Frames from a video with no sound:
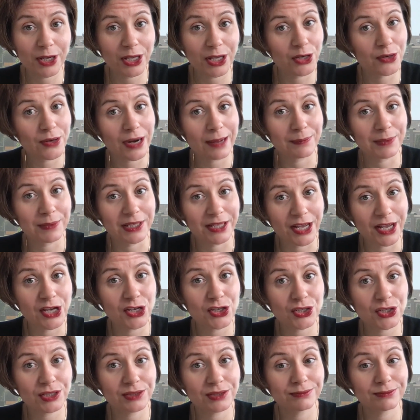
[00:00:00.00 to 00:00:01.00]
with your
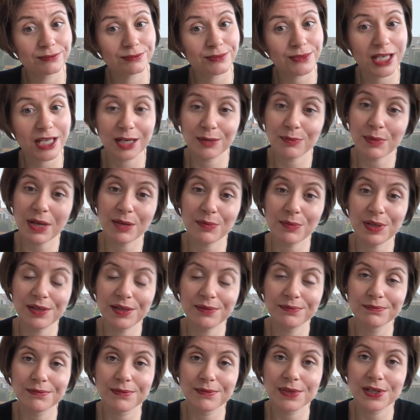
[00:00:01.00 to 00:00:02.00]
application and
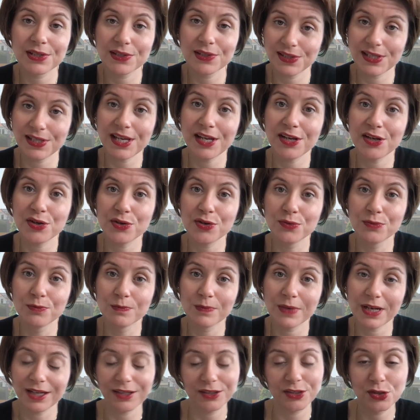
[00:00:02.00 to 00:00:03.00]
maybe see you
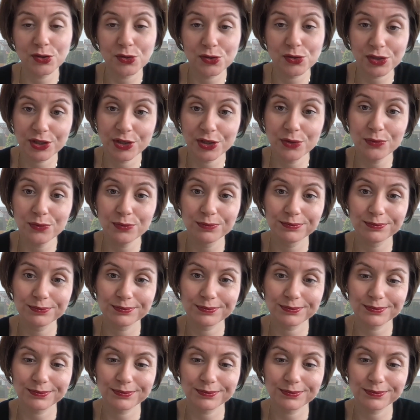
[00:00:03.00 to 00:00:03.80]
at UCU.